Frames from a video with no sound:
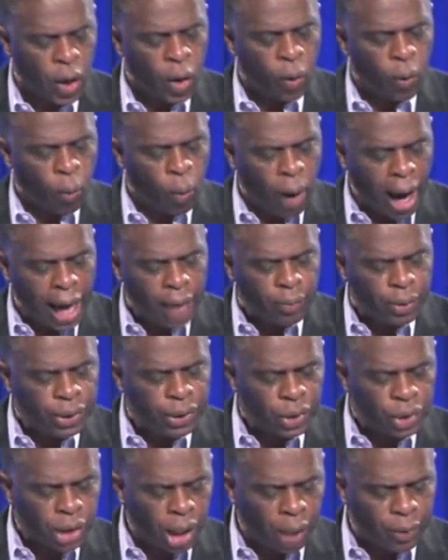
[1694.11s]
Why will
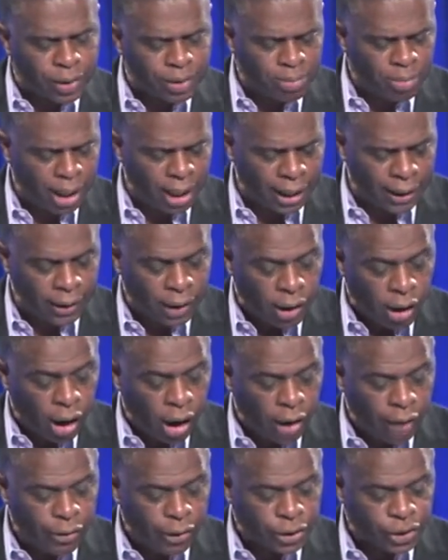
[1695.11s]
you go with me?
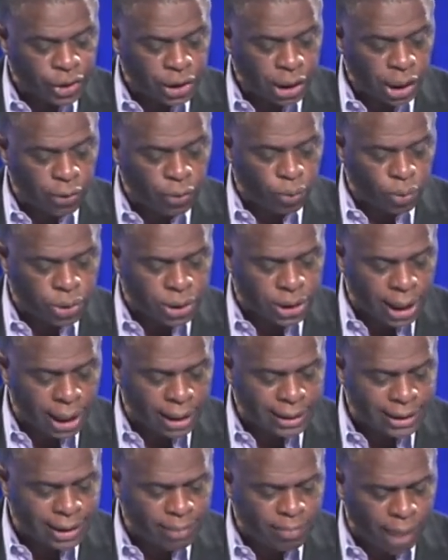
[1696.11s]
Are there still
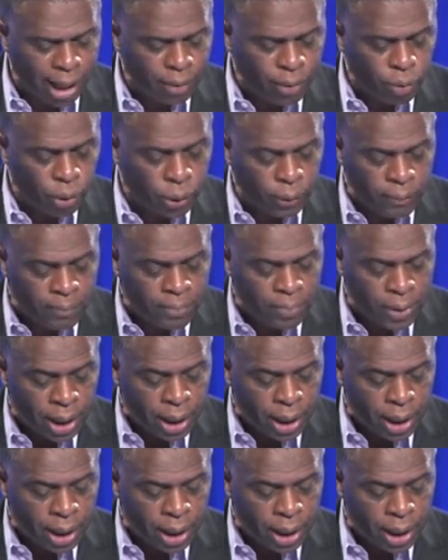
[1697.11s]
sons in my womb?